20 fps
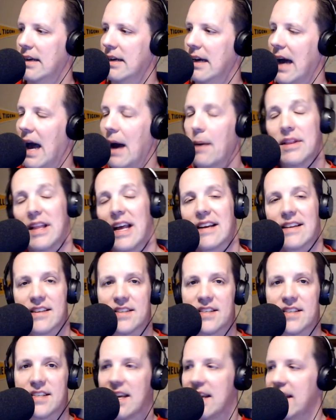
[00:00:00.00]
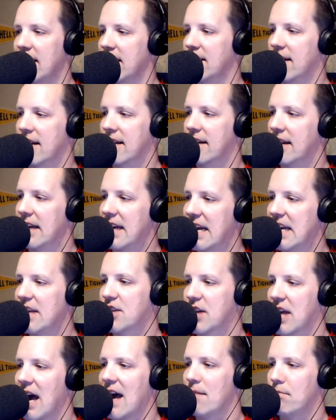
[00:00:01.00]
I would like to see each
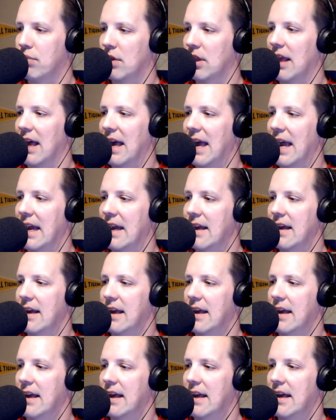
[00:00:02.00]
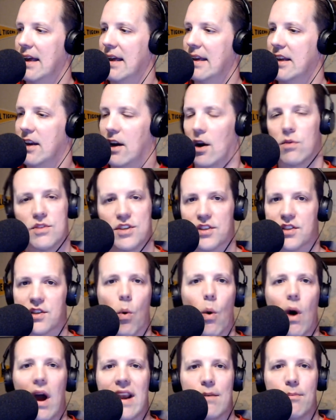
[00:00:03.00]
guy play, you know, just
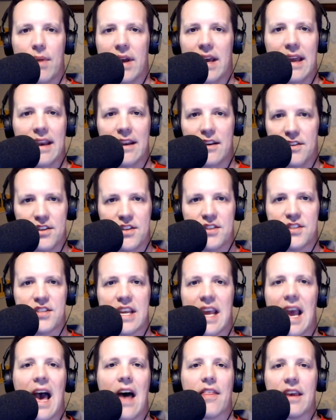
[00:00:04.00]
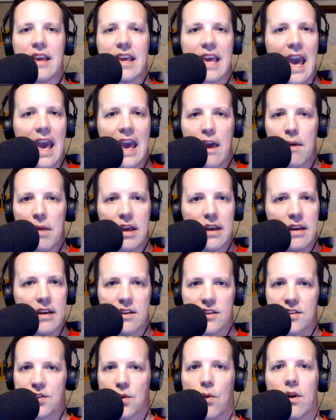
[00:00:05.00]
quite a bit and just see how the game
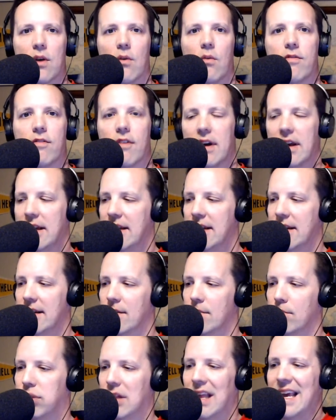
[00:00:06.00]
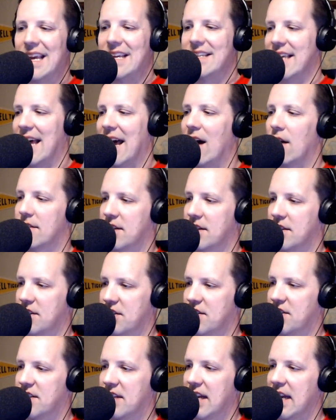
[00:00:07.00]
sort of plays out to
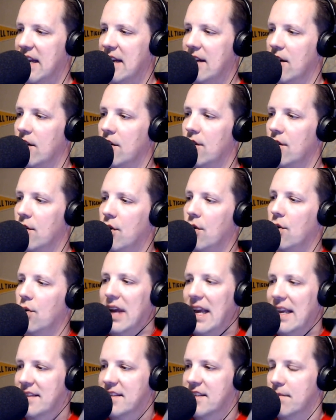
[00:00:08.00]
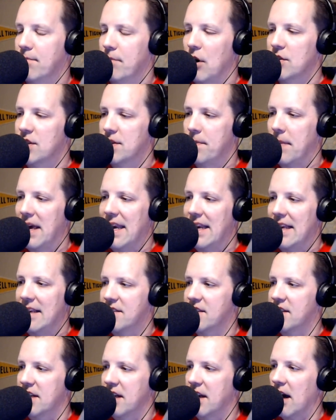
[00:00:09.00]
just see who gets the most
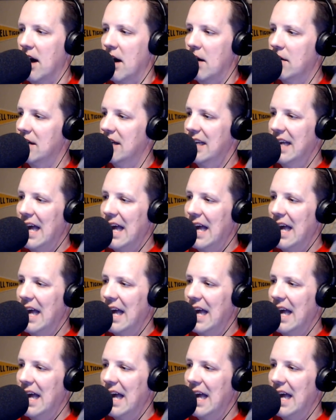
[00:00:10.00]
minutes, you know.